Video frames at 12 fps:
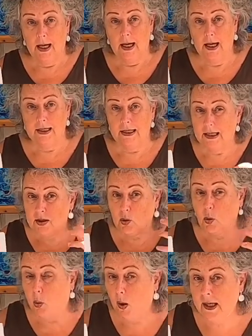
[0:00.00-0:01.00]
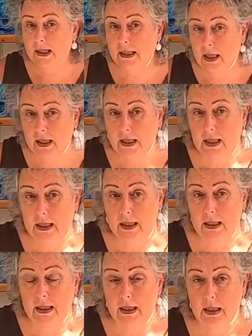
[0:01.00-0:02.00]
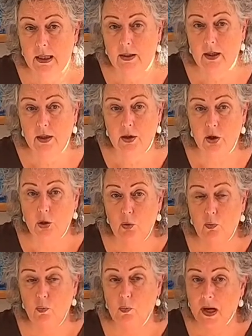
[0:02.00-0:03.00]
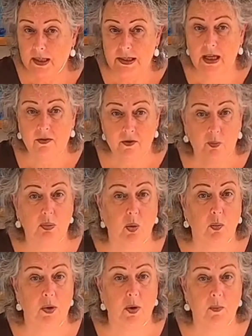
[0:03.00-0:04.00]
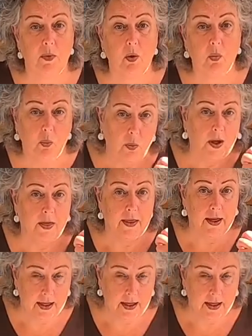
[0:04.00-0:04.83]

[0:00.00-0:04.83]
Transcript: it is quite likely that you might have a problem with